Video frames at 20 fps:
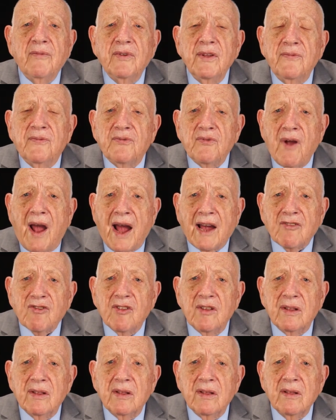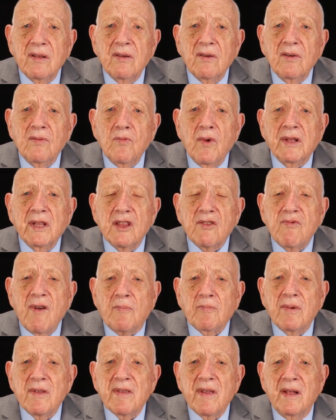fraction, when it's
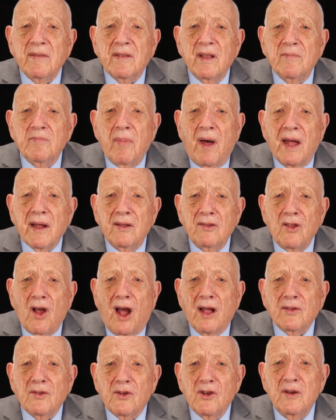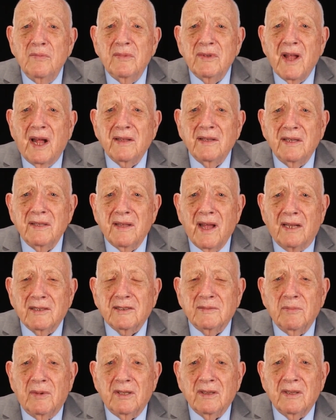represented by a non-terminating
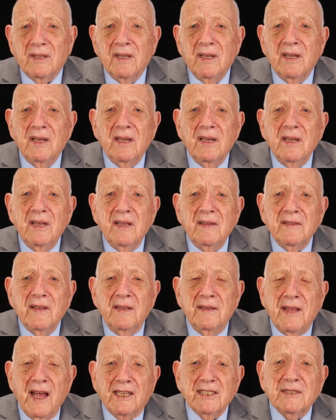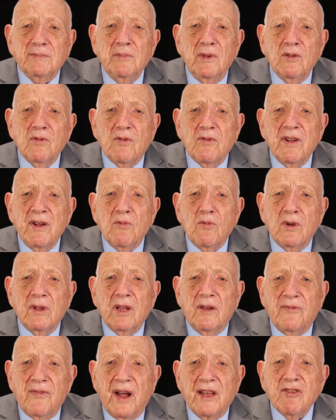decimal, the decimal
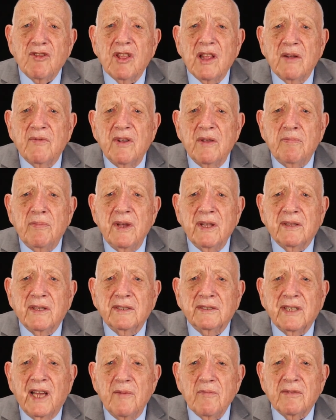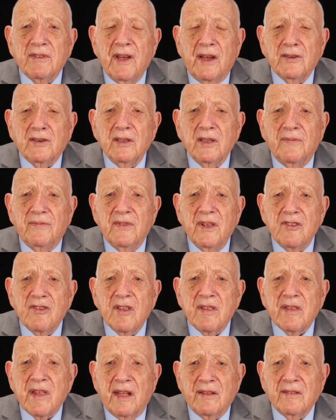will eventually repeat the same cycle of
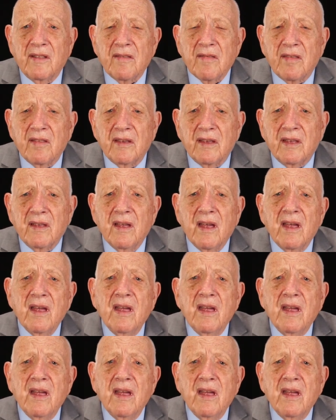digits endlessly.